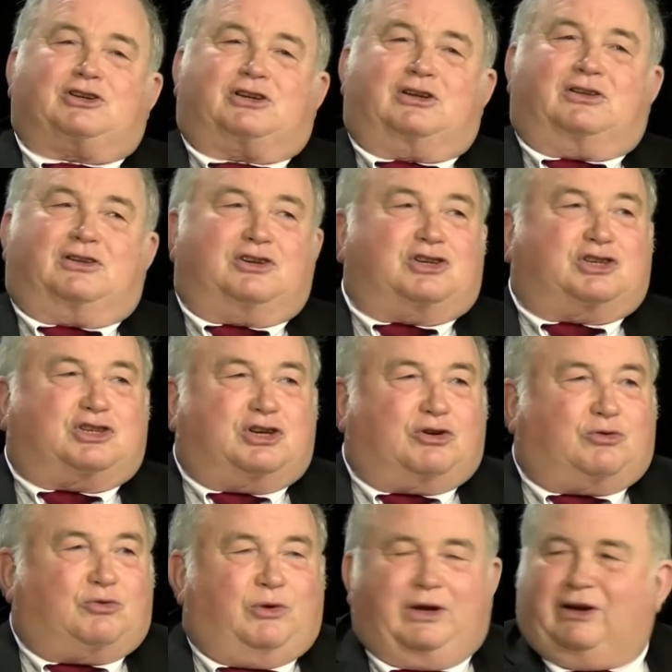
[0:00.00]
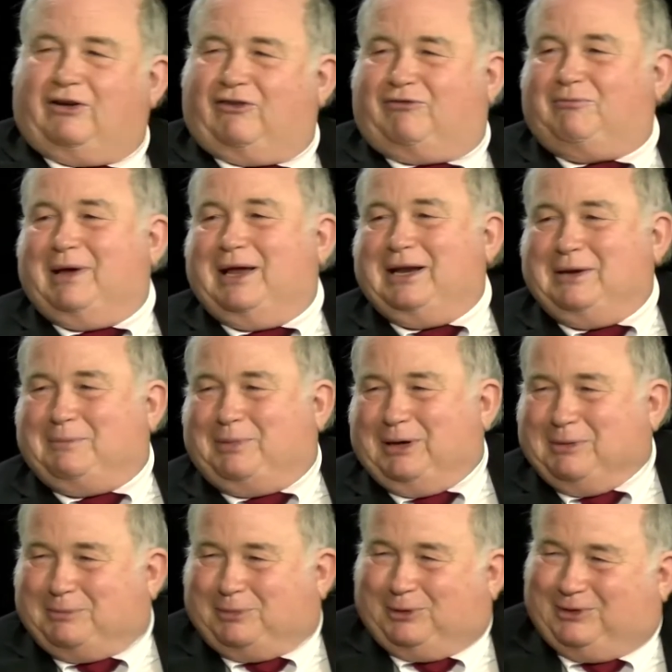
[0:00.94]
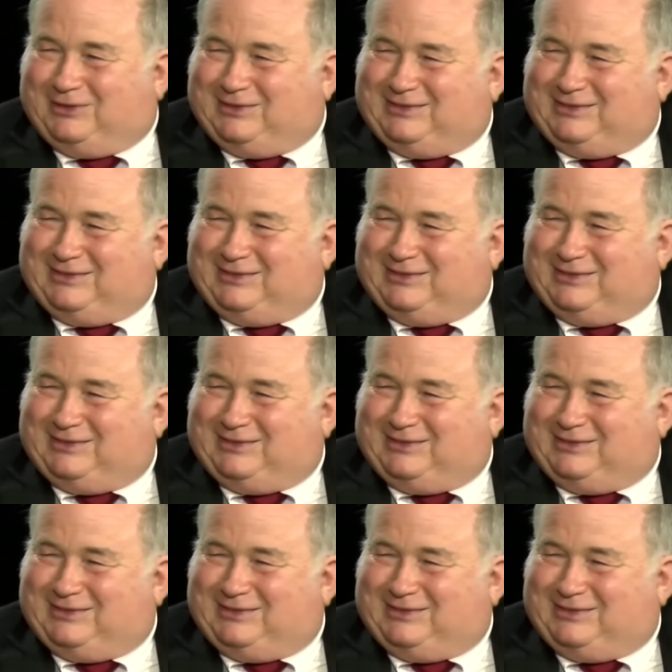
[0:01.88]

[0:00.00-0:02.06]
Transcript: to the chagrin of many people.